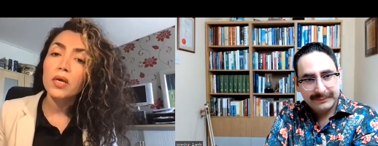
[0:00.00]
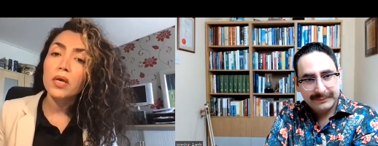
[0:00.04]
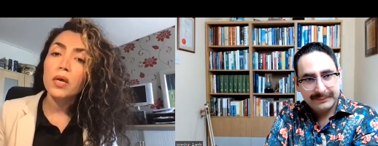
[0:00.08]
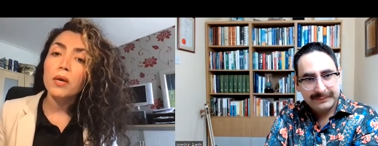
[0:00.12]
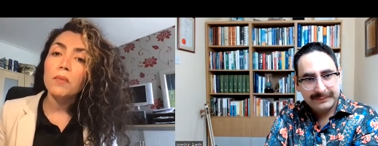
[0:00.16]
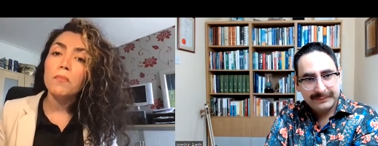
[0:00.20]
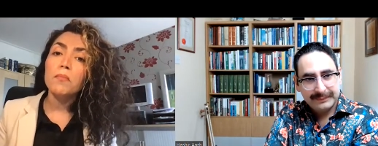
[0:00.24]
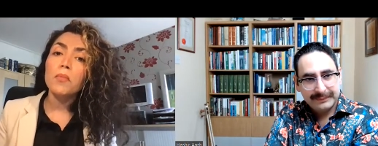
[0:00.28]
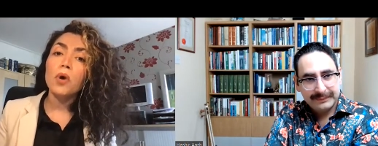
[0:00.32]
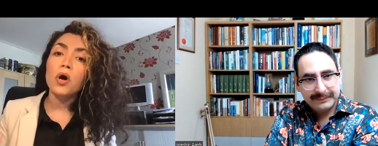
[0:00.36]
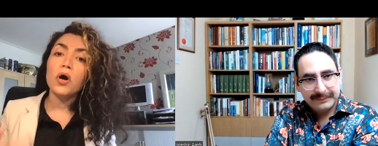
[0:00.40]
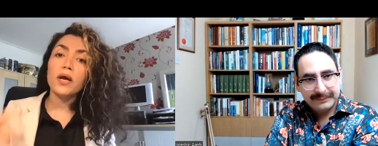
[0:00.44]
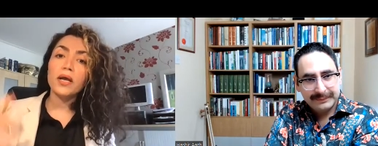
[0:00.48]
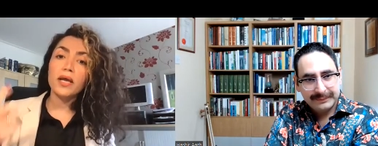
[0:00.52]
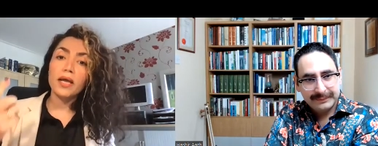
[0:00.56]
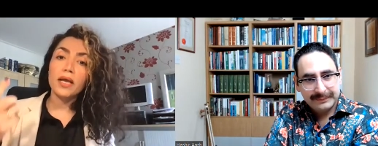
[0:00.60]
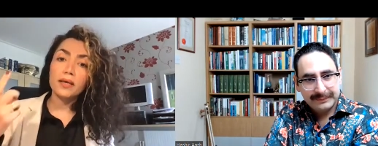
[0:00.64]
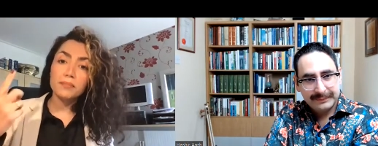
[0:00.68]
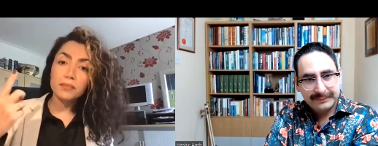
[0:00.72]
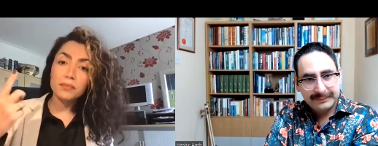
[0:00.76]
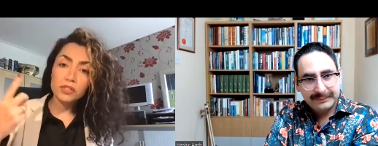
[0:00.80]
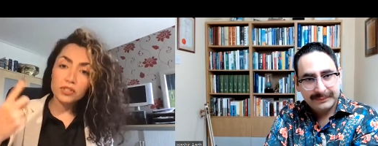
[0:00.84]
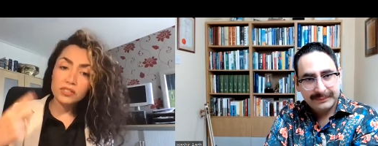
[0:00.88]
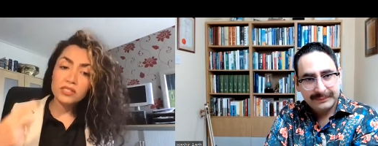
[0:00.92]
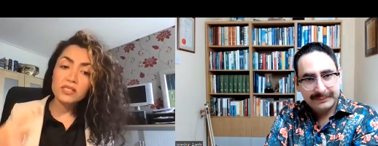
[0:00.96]
Speaker 1: my
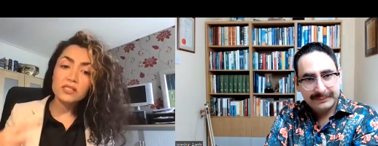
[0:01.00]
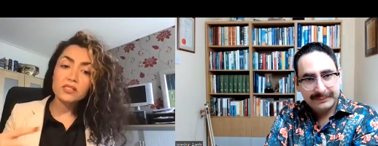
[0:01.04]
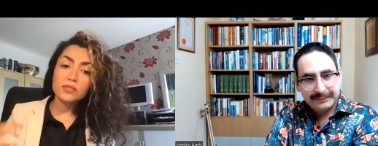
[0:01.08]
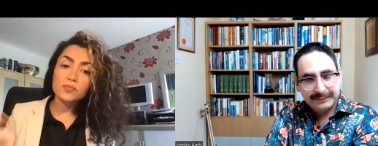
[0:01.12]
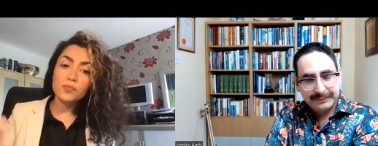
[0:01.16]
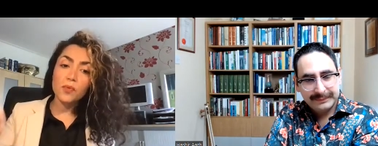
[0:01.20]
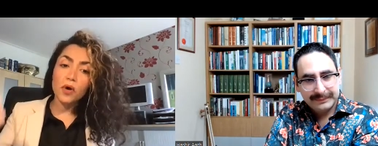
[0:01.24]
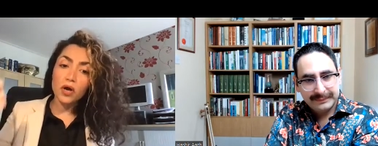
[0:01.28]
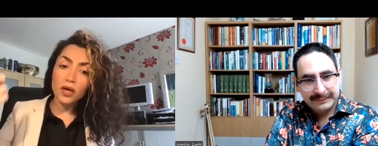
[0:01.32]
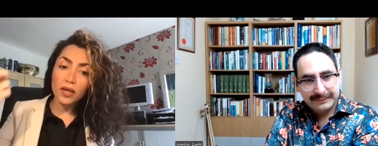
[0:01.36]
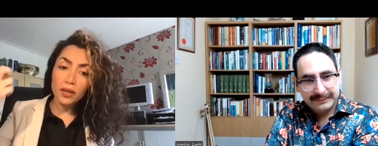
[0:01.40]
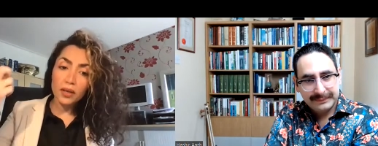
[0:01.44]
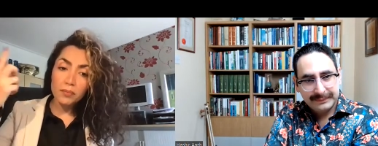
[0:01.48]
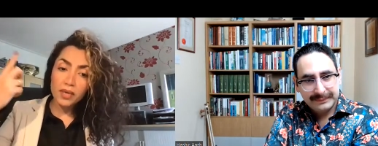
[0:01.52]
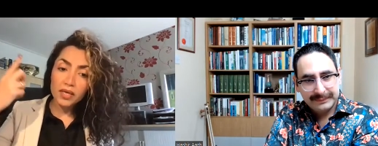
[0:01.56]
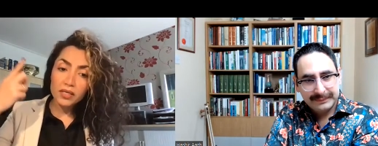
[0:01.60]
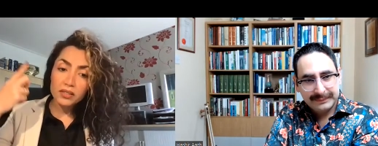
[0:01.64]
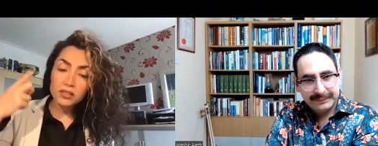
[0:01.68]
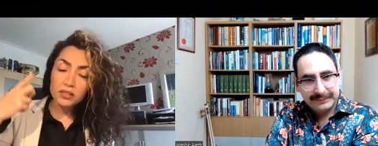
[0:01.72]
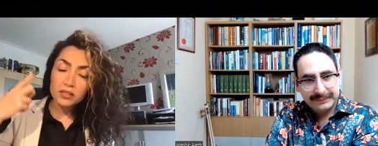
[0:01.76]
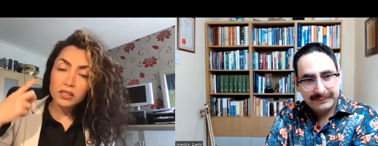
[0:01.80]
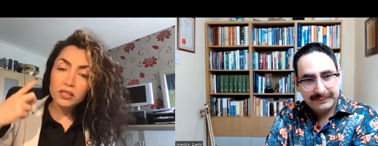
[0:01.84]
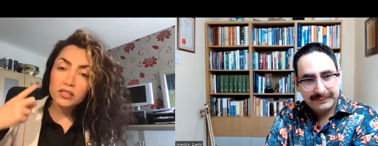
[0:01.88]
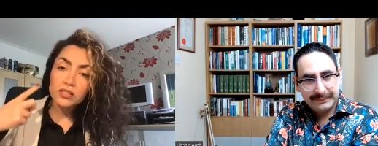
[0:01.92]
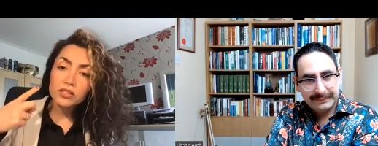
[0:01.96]
since my
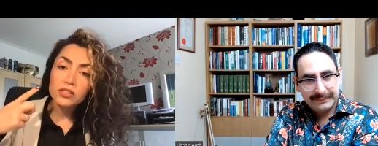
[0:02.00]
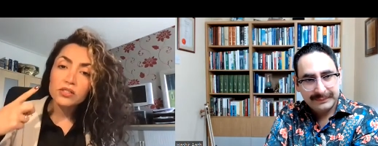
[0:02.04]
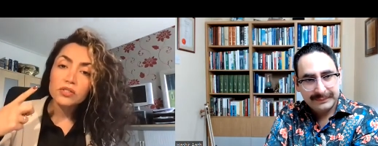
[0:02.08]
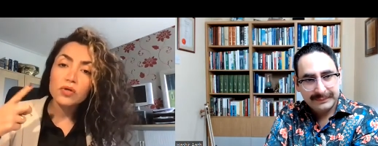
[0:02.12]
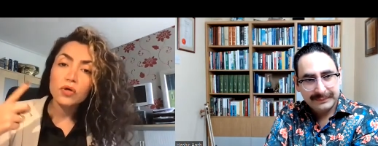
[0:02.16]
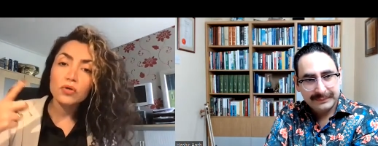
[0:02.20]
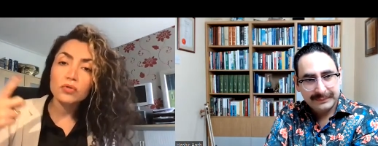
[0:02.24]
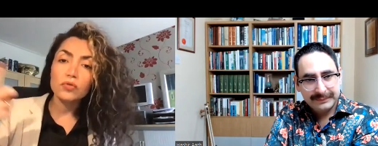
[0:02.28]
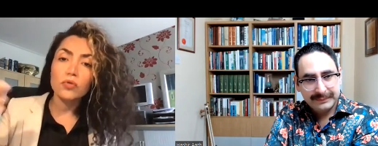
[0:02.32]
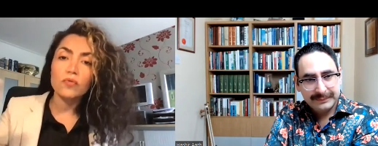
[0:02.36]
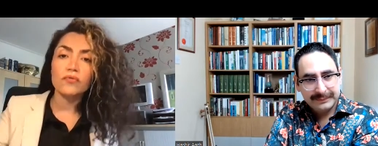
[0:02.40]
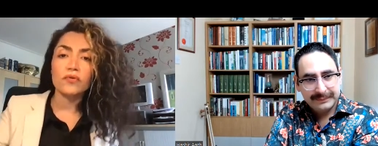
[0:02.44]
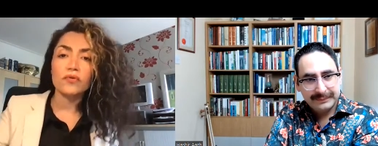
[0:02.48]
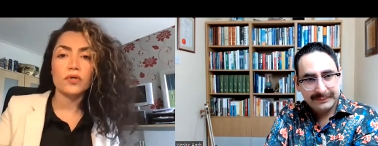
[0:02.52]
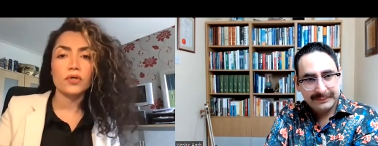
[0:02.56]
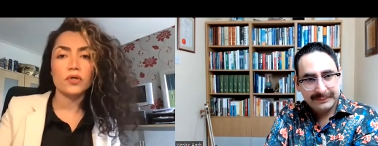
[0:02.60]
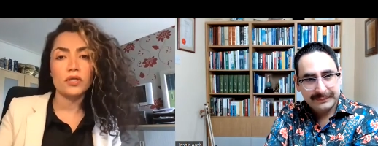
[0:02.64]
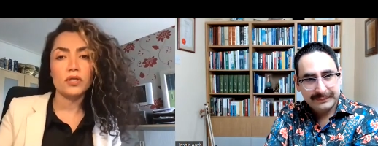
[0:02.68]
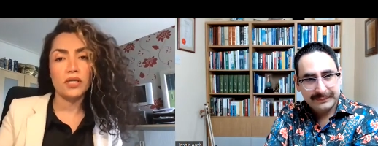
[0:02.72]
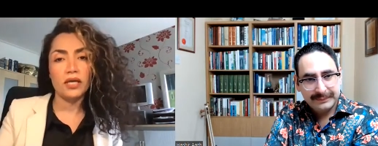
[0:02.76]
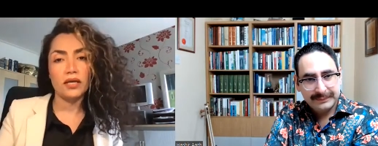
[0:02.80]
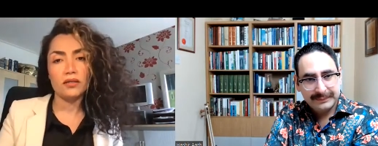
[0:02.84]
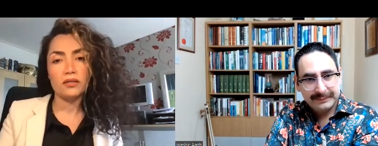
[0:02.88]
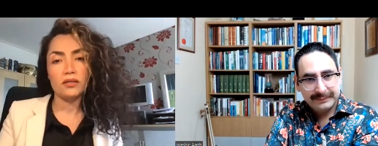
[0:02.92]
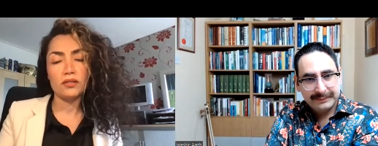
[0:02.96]
amygdala is not
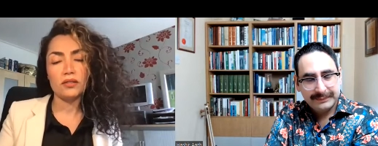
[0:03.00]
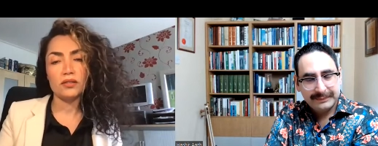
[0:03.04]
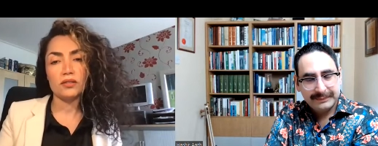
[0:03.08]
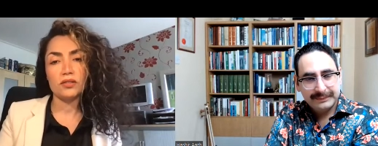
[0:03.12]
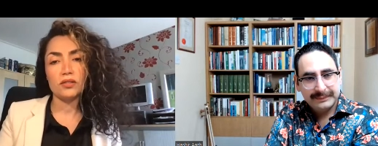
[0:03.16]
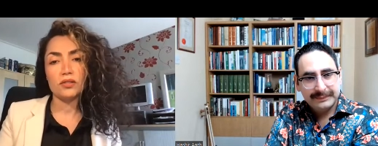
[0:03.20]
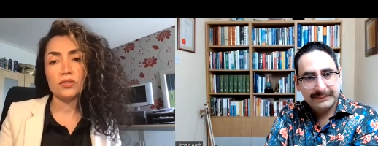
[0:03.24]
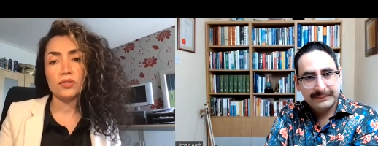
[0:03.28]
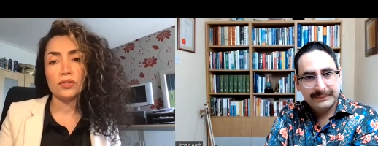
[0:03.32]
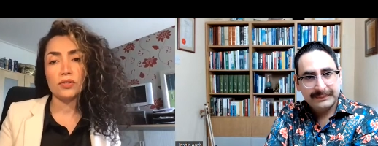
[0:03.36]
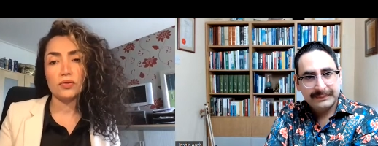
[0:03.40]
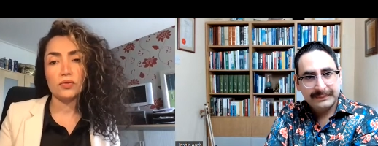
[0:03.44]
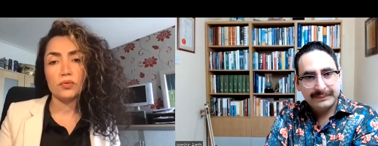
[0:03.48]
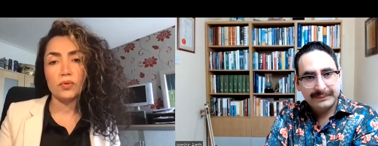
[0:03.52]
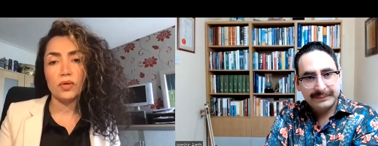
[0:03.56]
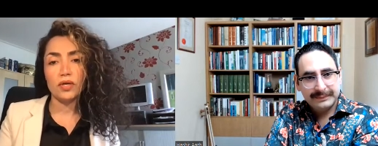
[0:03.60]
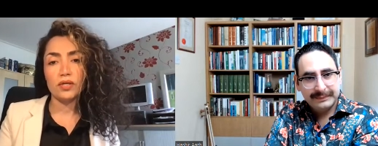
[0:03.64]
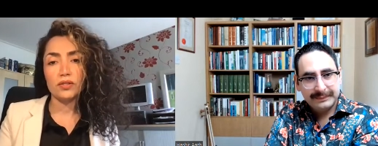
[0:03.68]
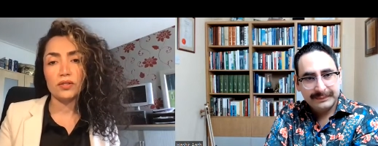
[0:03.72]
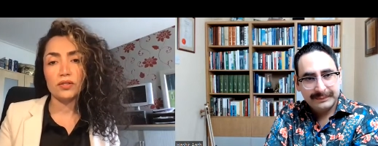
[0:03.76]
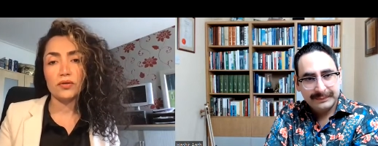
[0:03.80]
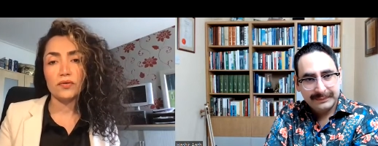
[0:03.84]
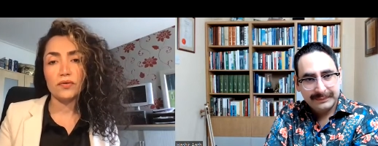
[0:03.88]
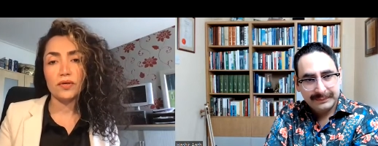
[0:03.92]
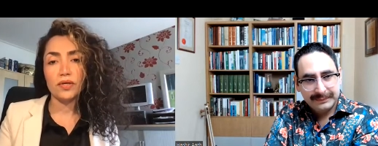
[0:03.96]
overconnected to
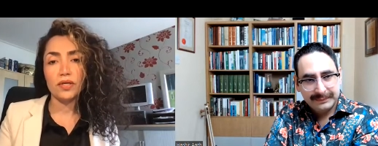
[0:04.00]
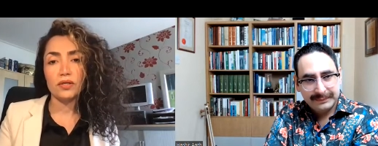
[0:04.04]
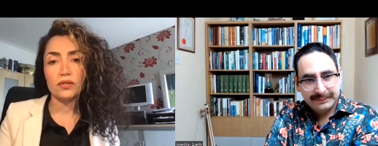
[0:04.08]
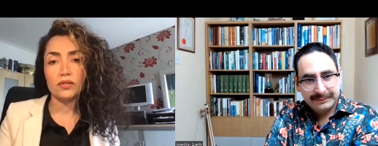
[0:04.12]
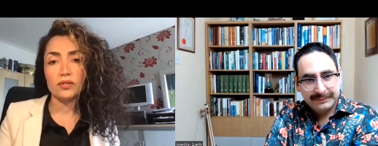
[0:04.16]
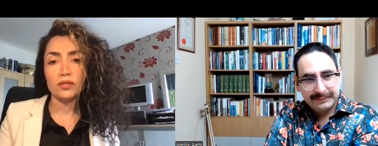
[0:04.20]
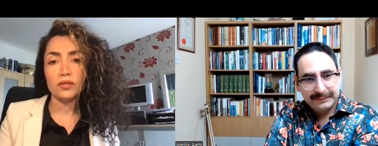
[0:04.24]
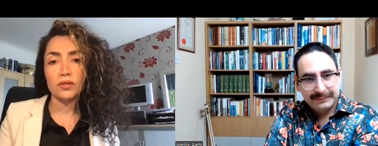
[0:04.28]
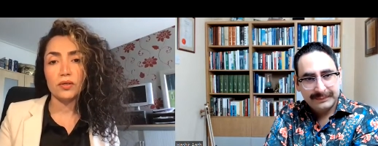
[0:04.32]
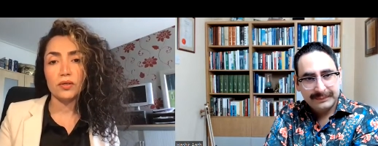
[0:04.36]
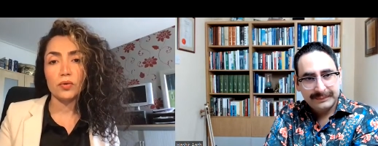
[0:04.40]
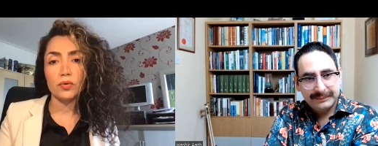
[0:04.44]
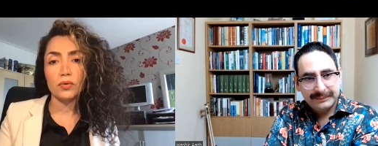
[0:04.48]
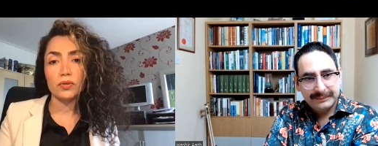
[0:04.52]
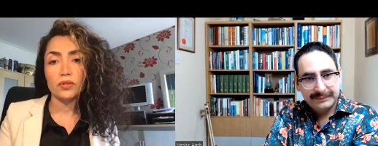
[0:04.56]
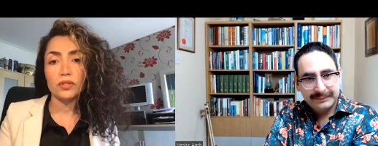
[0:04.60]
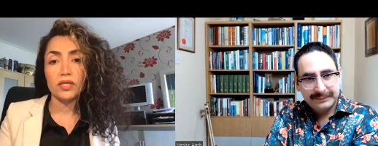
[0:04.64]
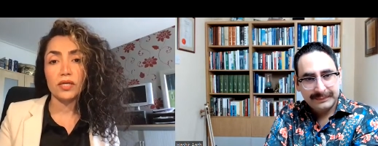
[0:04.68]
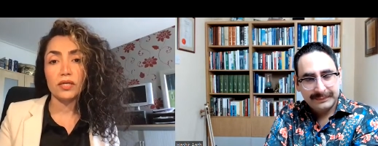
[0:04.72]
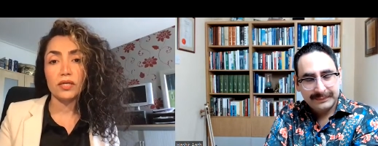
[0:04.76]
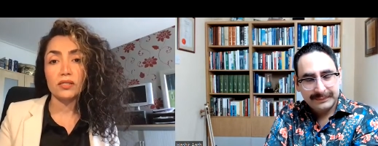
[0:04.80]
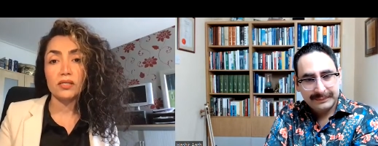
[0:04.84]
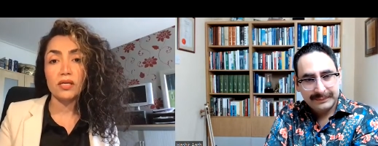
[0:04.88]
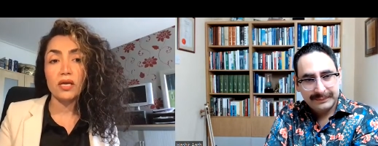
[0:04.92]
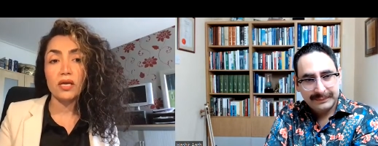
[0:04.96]
anterior insular
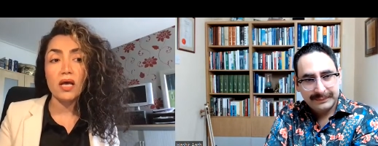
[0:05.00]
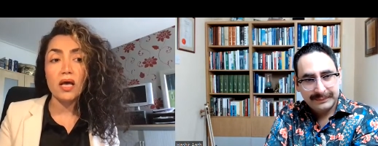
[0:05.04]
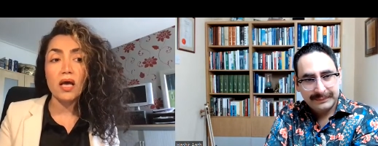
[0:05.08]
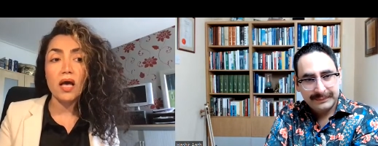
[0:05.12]
cortex,